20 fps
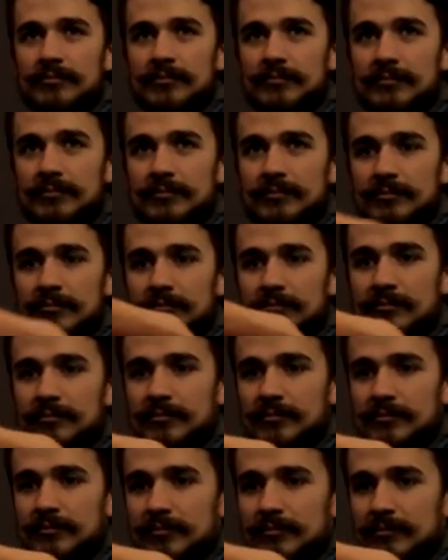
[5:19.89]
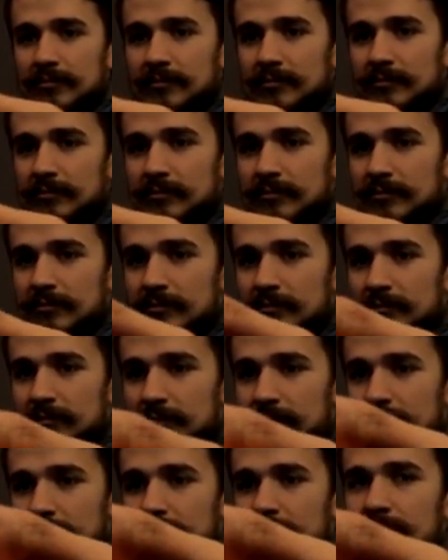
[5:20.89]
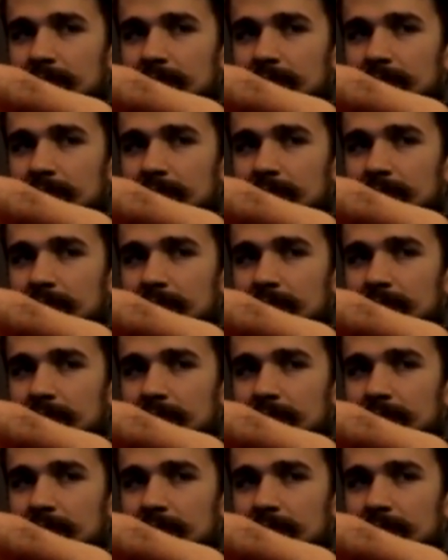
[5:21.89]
(silent)